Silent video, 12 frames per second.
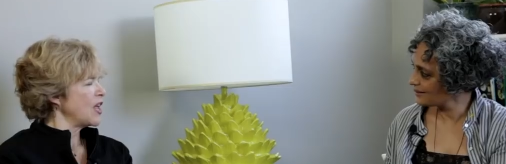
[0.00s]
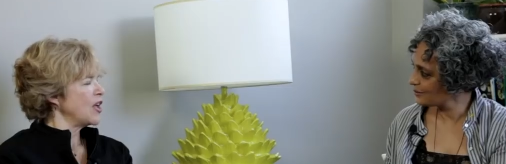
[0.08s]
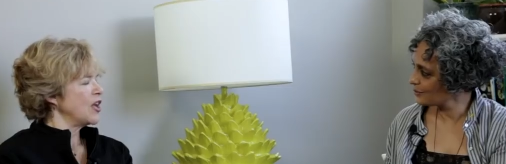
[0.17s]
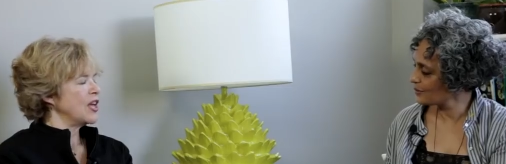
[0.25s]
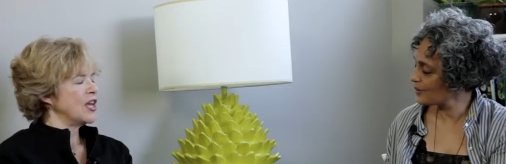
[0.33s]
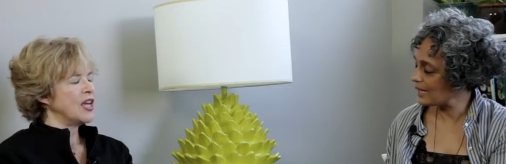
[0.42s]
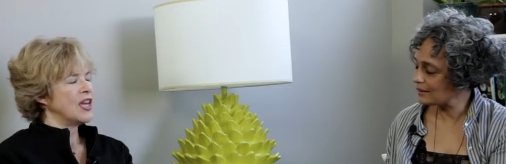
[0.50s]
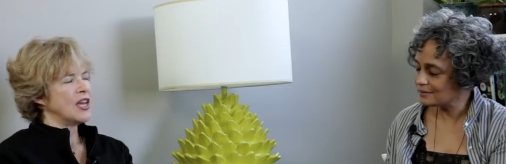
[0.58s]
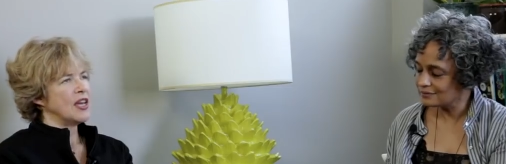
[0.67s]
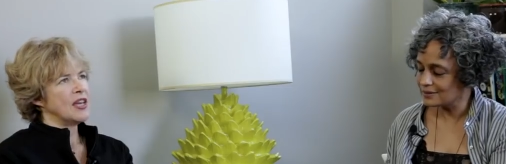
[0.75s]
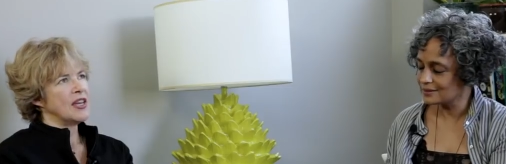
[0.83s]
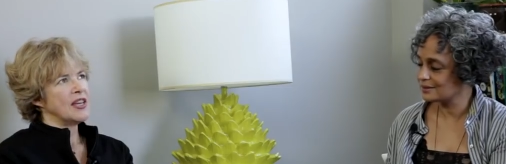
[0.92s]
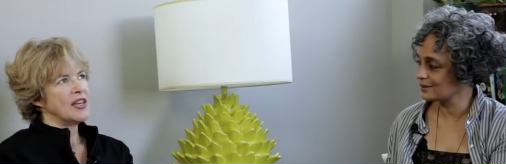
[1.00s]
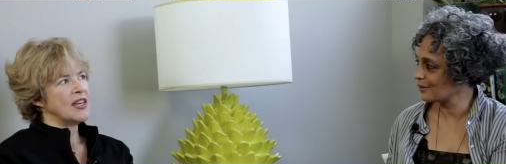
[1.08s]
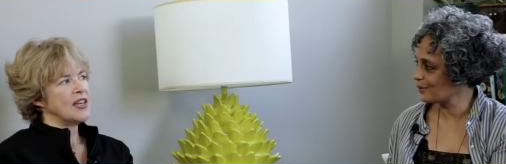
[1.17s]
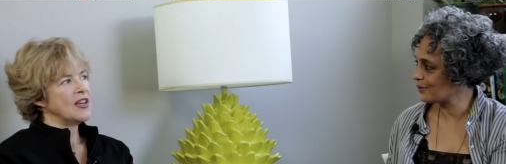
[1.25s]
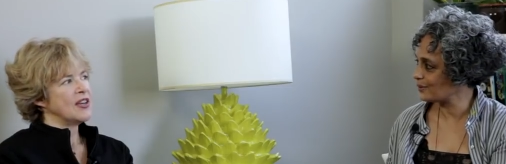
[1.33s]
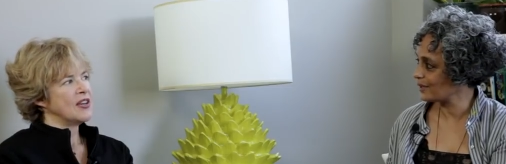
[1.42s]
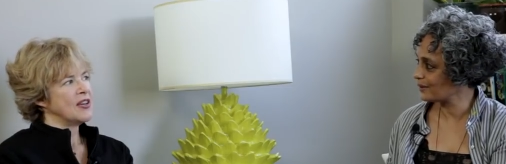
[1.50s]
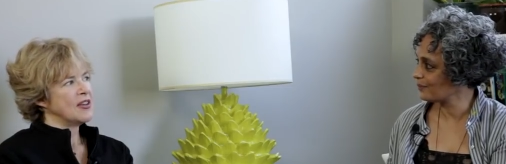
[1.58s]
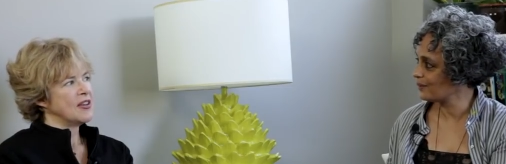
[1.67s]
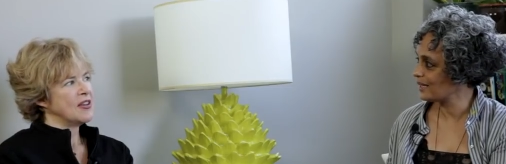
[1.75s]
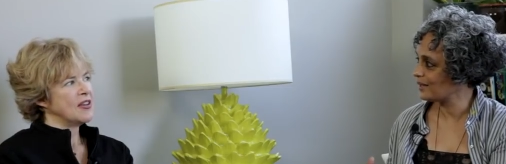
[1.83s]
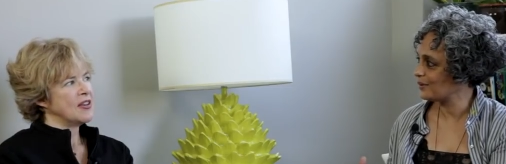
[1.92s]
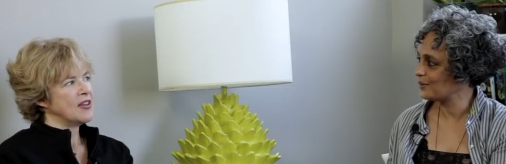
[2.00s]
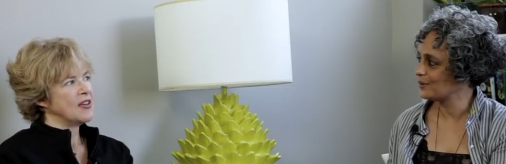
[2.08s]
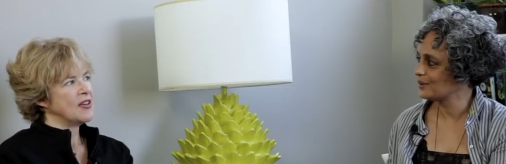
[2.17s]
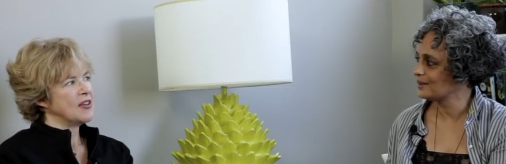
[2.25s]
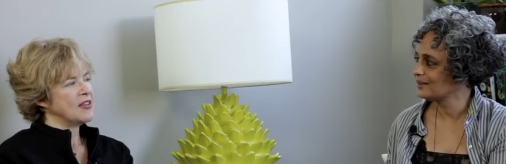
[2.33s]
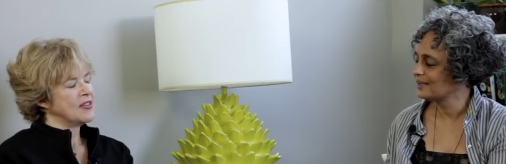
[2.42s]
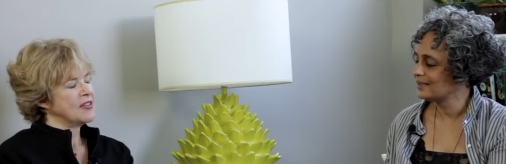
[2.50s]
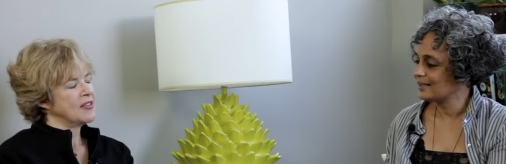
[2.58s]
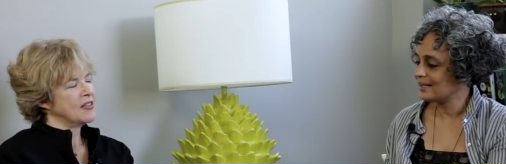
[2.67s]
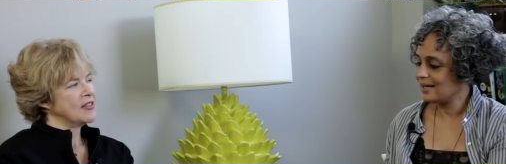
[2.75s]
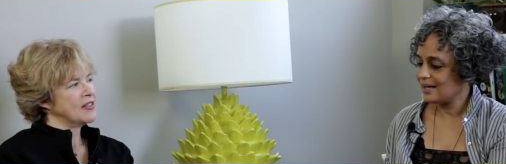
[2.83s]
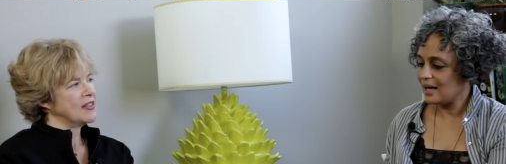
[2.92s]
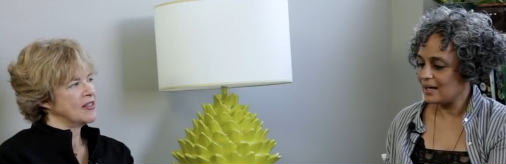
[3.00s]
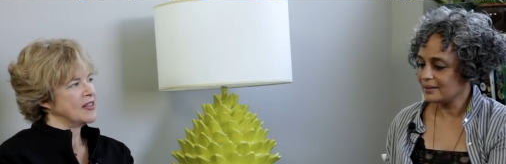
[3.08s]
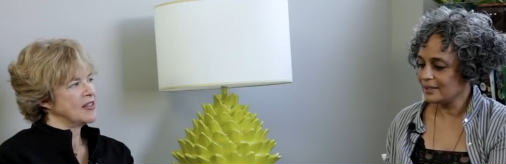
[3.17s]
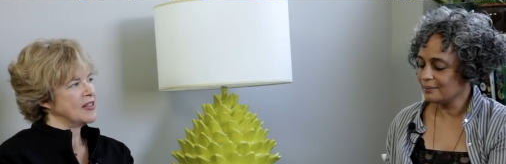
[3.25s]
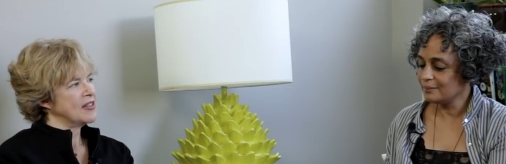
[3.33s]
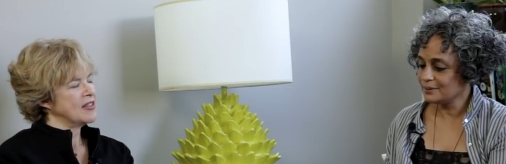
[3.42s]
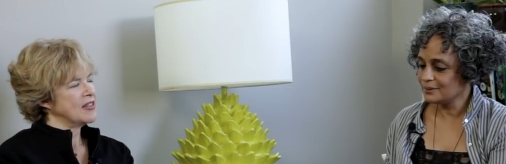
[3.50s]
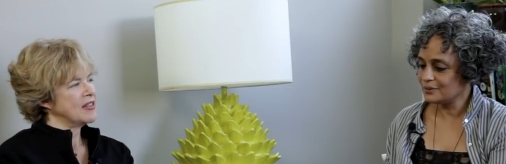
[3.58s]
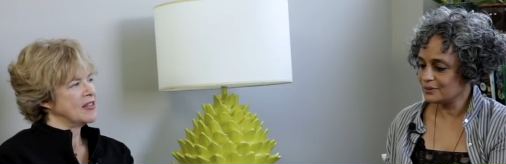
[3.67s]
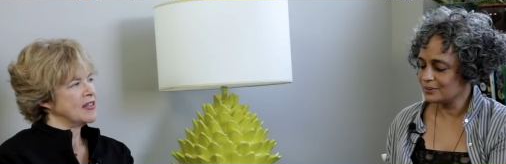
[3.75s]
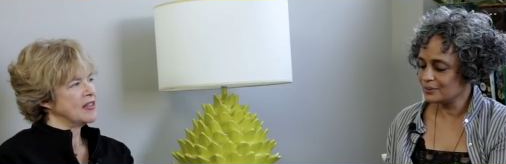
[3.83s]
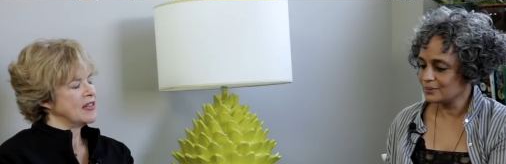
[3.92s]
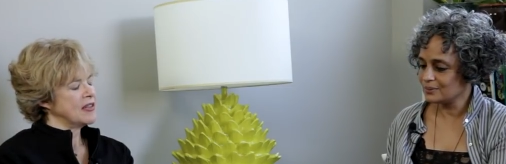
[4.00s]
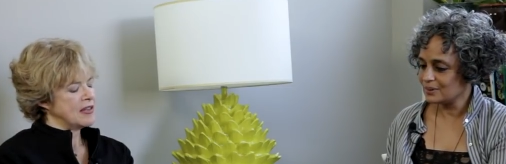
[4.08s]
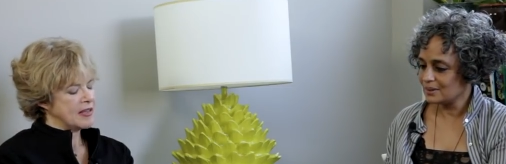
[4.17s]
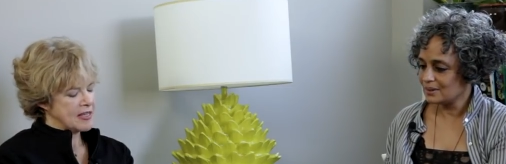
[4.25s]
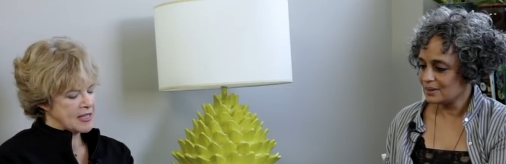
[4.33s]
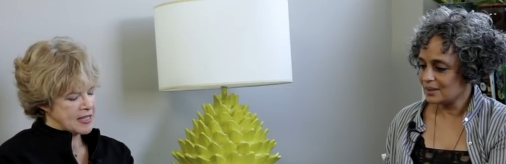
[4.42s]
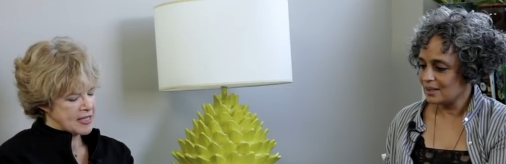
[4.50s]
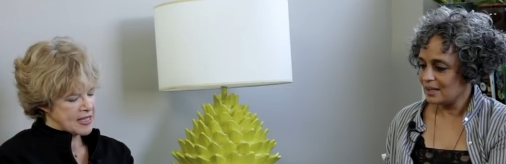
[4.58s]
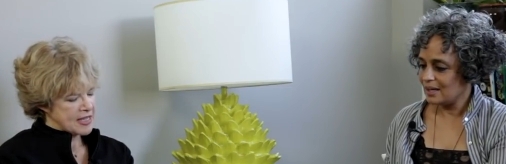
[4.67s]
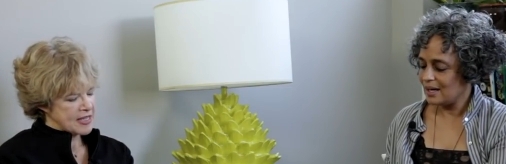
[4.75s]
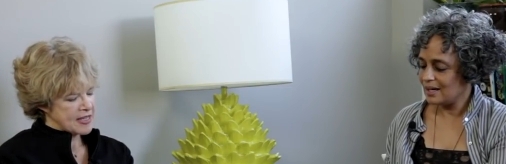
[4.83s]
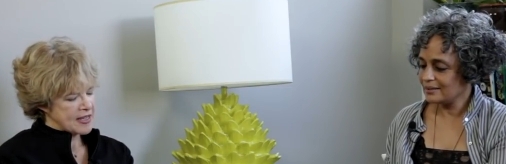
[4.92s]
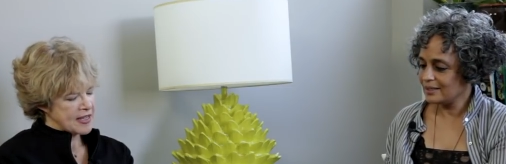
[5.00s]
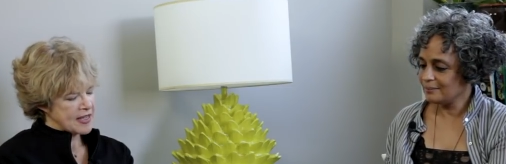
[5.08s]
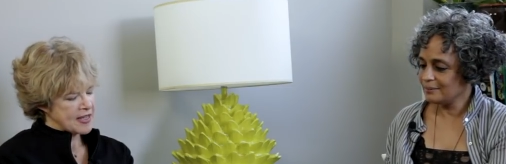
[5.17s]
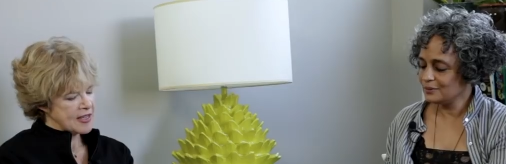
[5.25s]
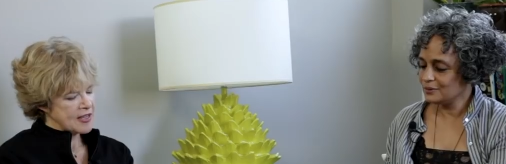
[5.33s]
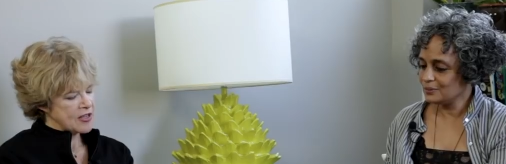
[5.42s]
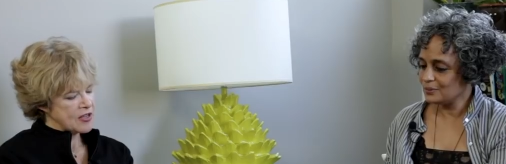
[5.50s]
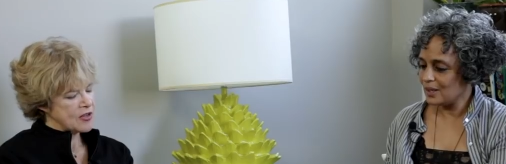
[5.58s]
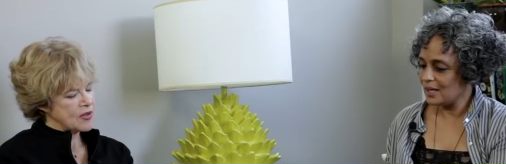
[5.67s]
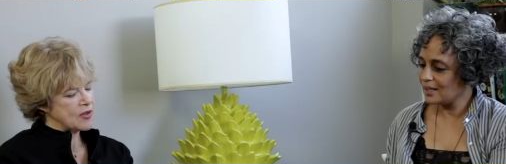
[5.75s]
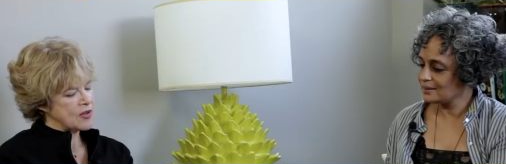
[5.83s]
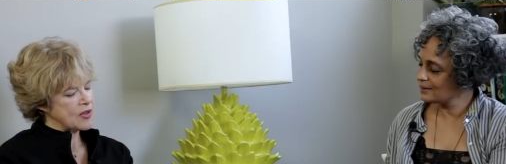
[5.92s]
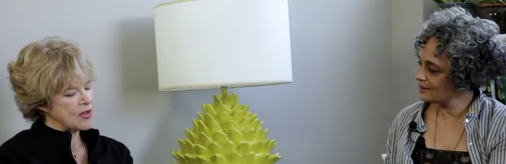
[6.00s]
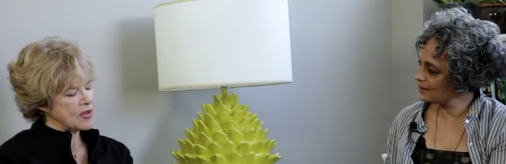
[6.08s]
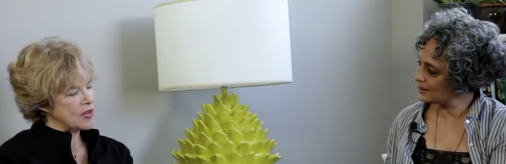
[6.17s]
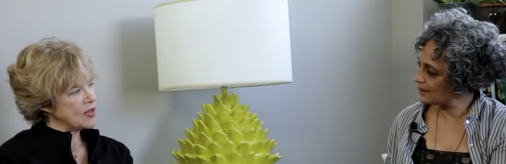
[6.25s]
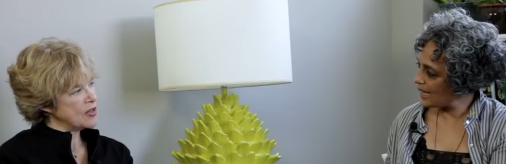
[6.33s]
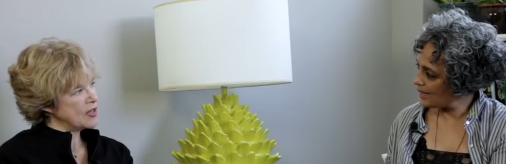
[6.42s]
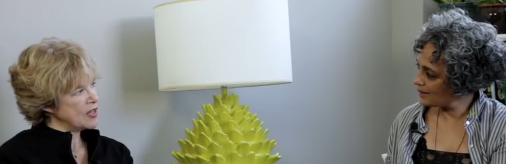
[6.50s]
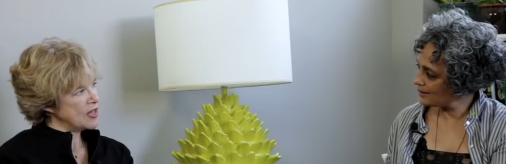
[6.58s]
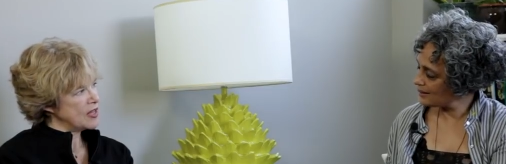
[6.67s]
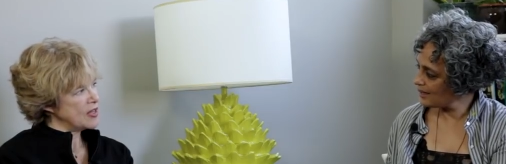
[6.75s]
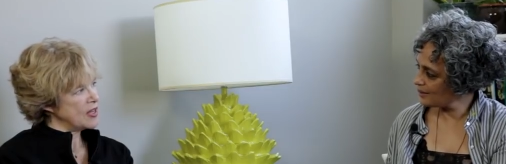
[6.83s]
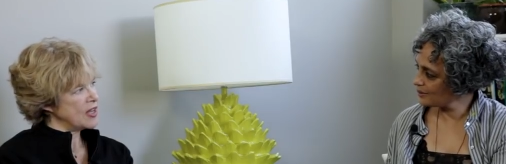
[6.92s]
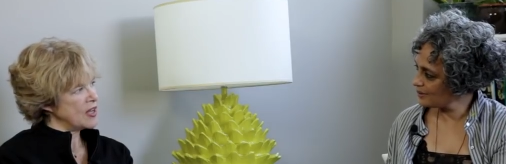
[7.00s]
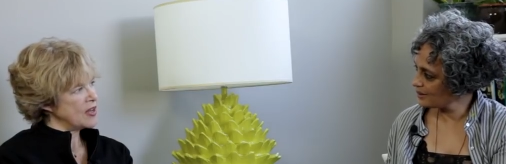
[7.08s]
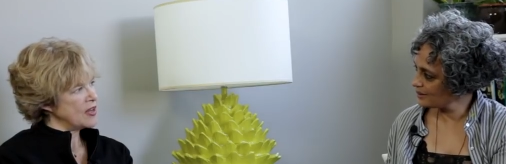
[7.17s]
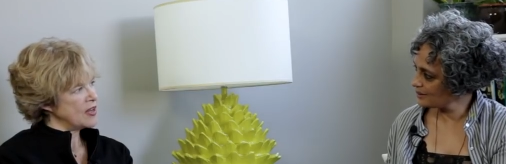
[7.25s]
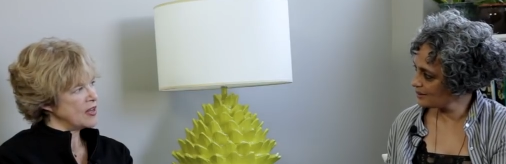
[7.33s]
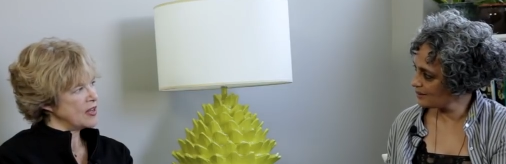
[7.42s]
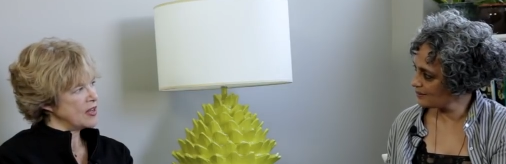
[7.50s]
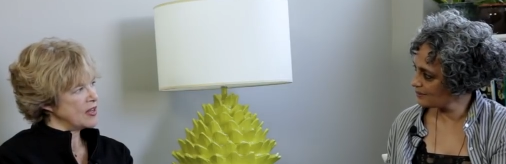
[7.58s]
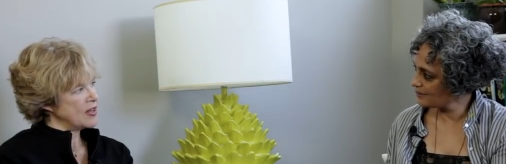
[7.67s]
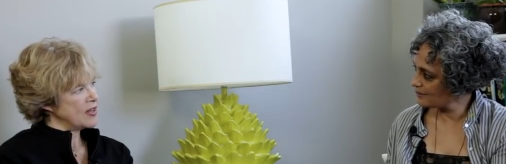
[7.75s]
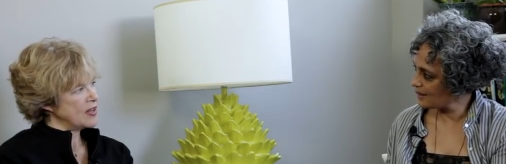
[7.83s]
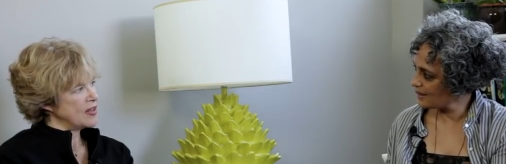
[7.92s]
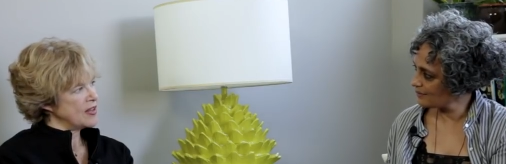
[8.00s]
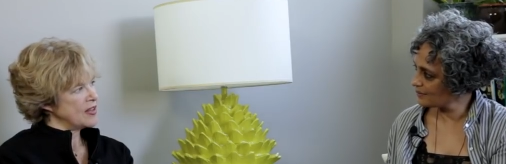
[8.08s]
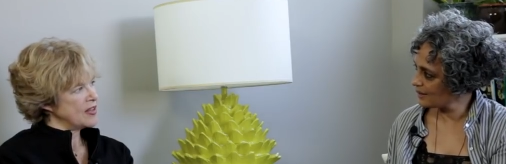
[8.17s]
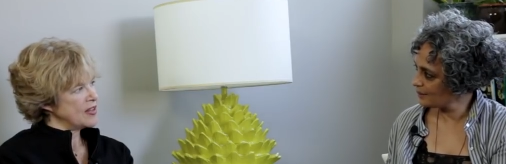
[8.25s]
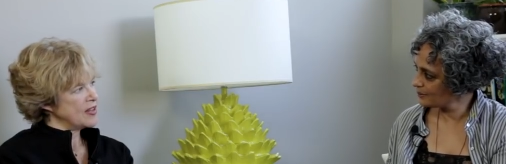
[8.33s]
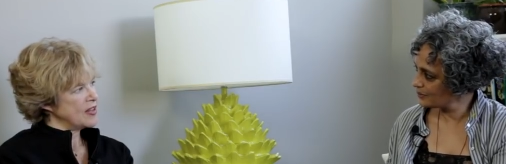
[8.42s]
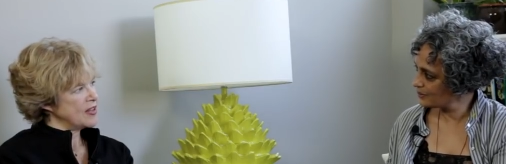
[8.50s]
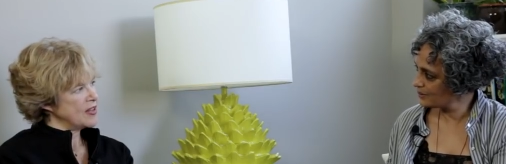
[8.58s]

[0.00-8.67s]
Speaker 1: You know, none of us know. Like, we are all unable to, unable to understand how things have, have come to